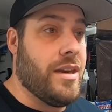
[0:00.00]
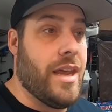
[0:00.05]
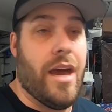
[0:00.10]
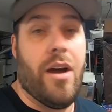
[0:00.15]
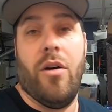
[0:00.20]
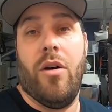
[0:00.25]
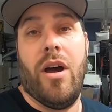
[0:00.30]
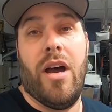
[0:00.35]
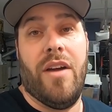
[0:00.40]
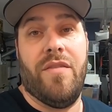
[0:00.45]

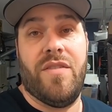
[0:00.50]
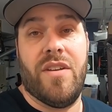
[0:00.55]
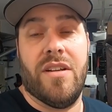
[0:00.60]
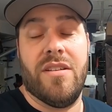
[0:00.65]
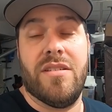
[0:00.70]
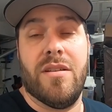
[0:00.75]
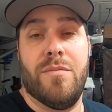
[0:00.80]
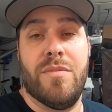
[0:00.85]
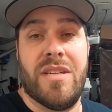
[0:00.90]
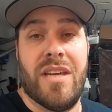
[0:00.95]
Now, I've
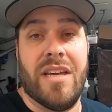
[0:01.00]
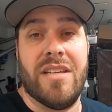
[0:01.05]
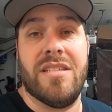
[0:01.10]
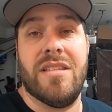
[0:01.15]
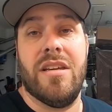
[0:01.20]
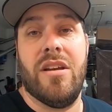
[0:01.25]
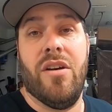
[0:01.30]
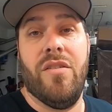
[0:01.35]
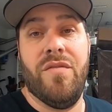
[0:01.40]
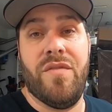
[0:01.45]
done some
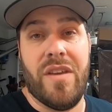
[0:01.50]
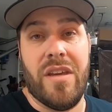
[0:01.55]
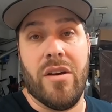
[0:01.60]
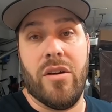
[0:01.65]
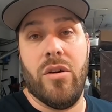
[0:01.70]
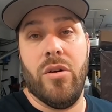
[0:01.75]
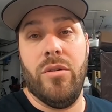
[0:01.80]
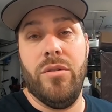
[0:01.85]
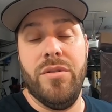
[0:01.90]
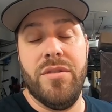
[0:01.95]
testing on
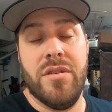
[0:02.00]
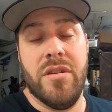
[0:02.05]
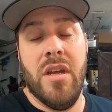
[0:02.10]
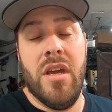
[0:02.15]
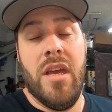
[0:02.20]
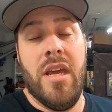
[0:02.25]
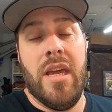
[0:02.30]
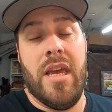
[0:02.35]
vehicles,